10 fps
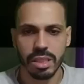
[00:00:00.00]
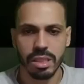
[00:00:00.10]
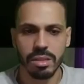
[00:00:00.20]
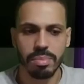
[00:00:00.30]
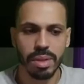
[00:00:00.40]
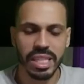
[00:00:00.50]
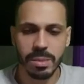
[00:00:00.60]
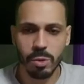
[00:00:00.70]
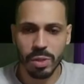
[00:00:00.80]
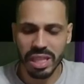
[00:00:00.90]
Bless
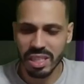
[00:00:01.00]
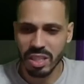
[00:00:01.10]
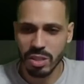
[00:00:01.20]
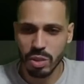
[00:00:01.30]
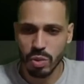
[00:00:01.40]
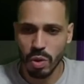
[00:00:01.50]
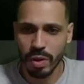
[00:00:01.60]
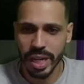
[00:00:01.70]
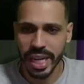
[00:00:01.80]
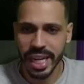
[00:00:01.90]
me with this
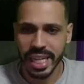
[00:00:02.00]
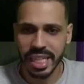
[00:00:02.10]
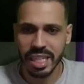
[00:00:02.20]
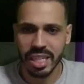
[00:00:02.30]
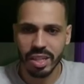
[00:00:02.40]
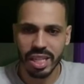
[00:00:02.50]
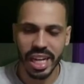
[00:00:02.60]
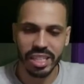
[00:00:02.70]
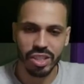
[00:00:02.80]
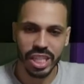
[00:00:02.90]
historic
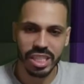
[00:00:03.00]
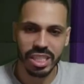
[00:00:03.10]
Clyde Drexler.